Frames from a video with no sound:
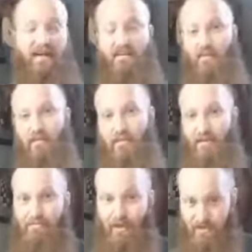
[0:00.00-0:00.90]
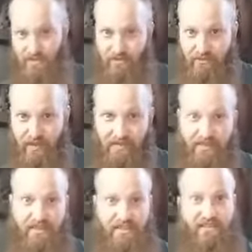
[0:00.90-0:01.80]
one of my personal
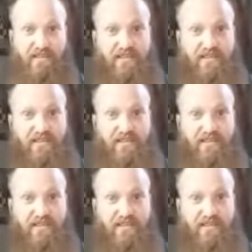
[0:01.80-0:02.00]
favorites,